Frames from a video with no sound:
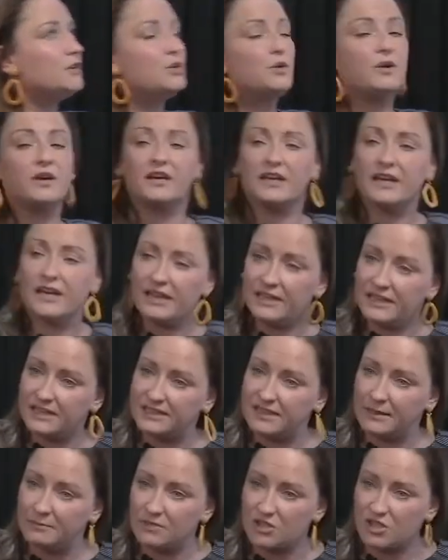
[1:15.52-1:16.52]
you can get an
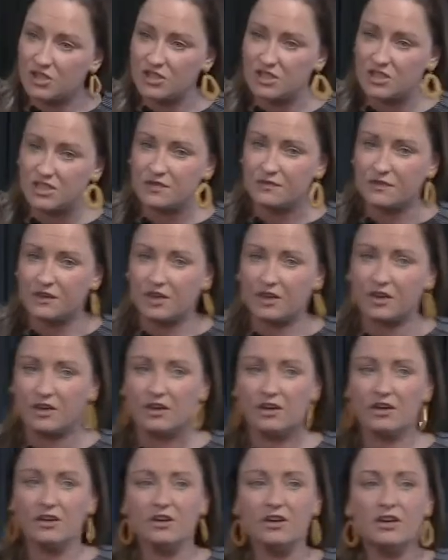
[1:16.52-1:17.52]
exemption
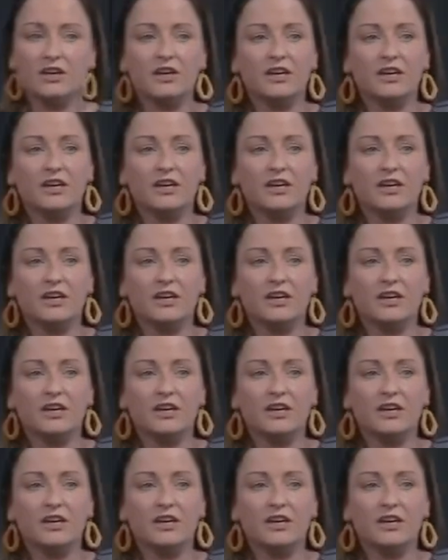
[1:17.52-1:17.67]
certificate